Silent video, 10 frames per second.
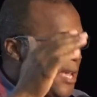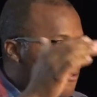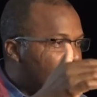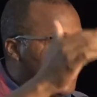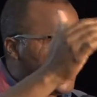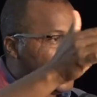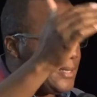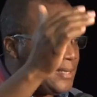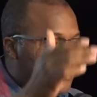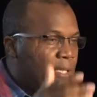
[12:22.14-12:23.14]
everything that they
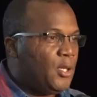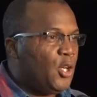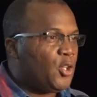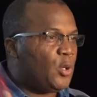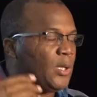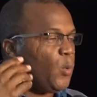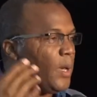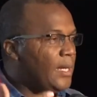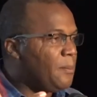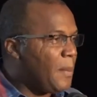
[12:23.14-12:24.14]
see, you can
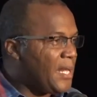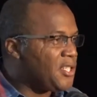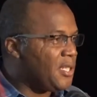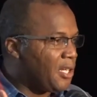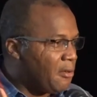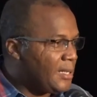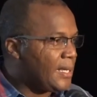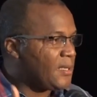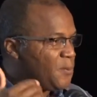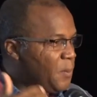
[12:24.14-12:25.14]
well imagine the great
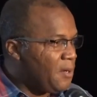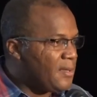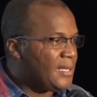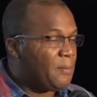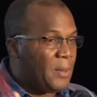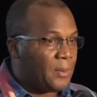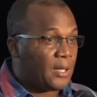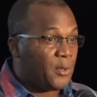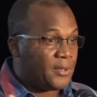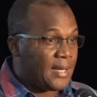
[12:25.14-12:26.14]
experience that the people are
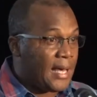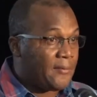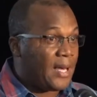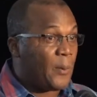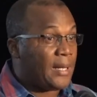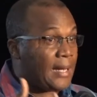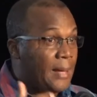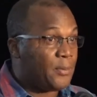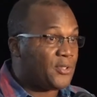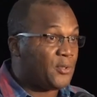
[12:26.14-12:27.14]
going to have. And when that
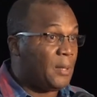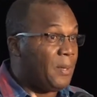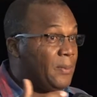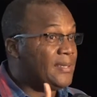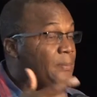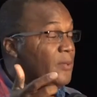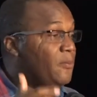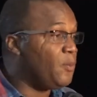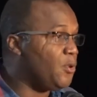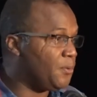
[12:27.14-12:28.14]
happens, the people tip even
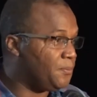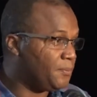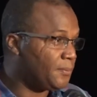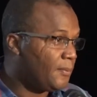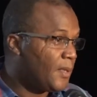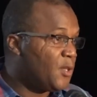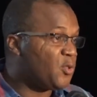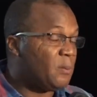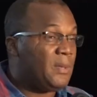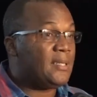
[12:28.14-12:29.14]
more. So
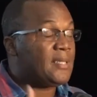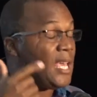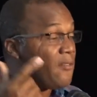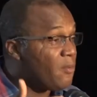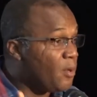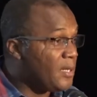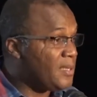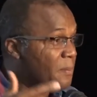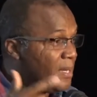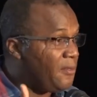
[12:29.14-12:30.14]
it means everybody's
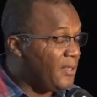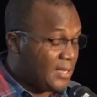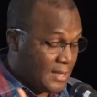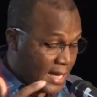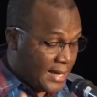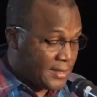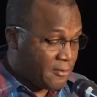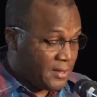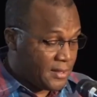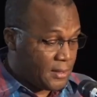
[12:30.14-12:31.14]
benefiting as a
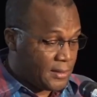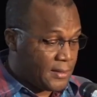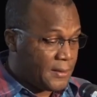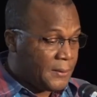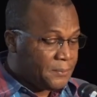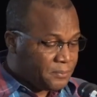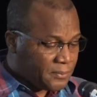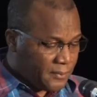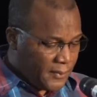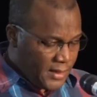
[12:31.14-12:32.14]
result
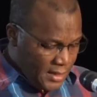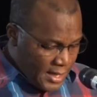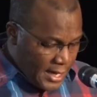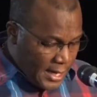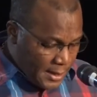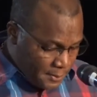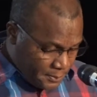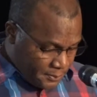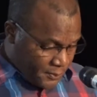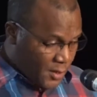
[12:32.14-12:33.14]

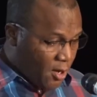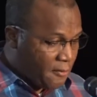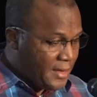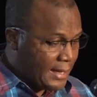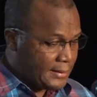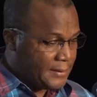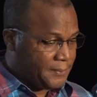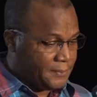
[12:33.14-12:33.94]
of that.